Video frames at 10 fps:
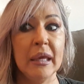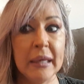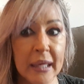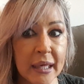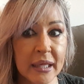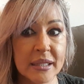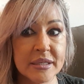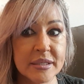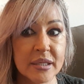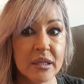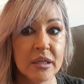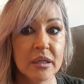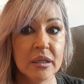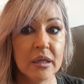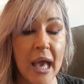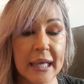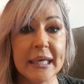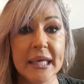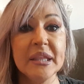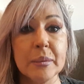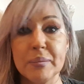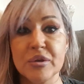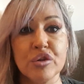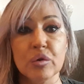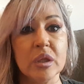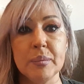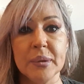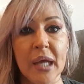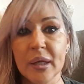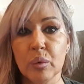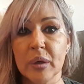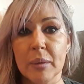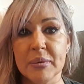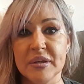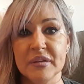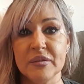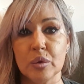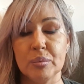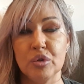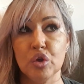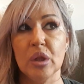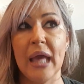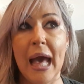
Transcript: the patchouli, but I don't get medicinal patchouli.